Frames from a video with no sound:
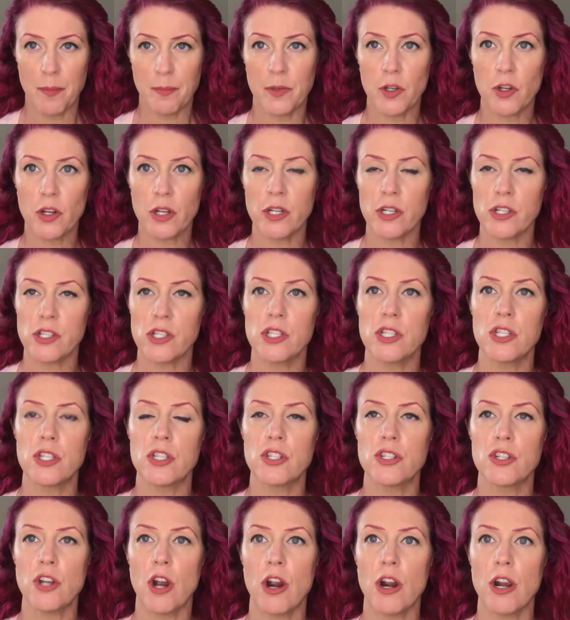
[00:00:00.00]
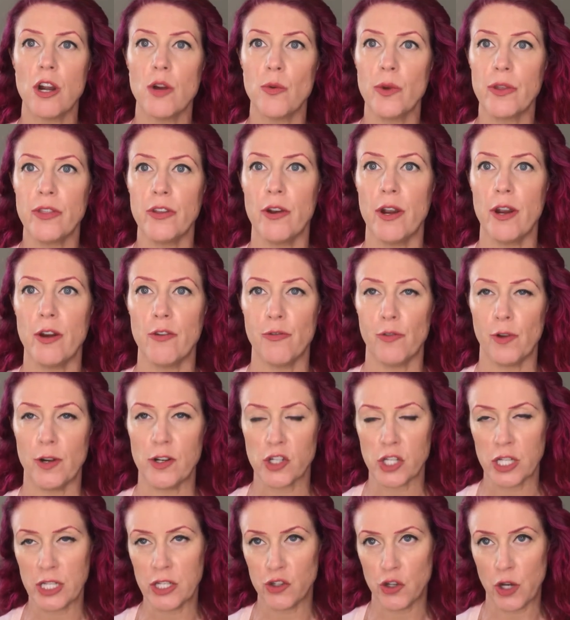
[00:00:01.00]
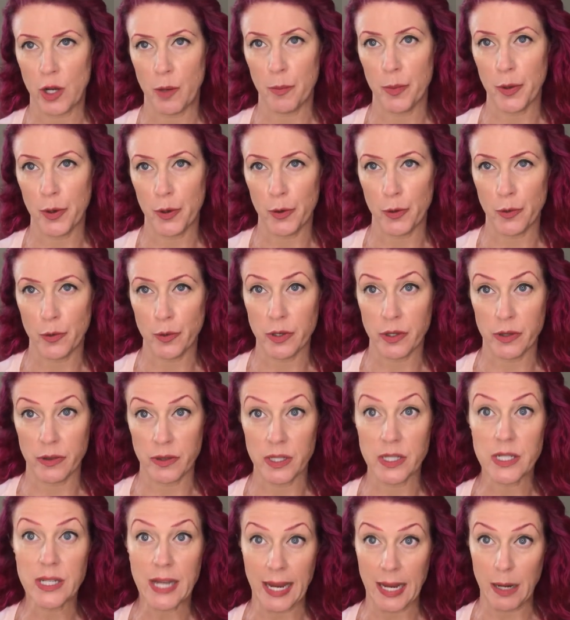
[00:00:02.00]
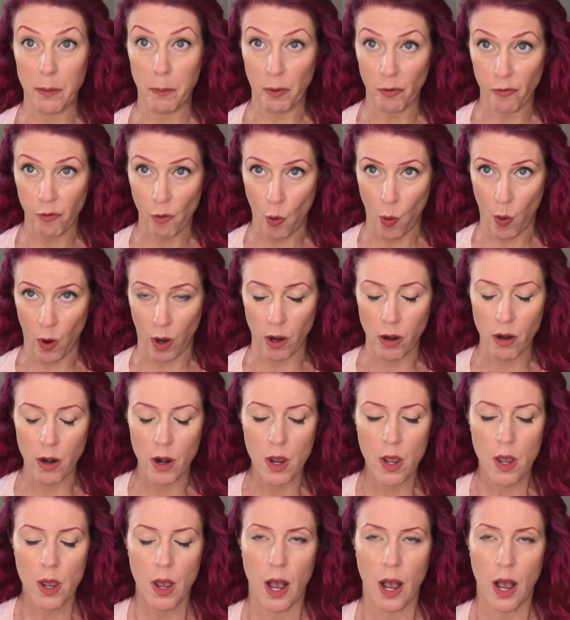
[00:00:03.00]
You're gonna start with your hair freshly shampooed the night before.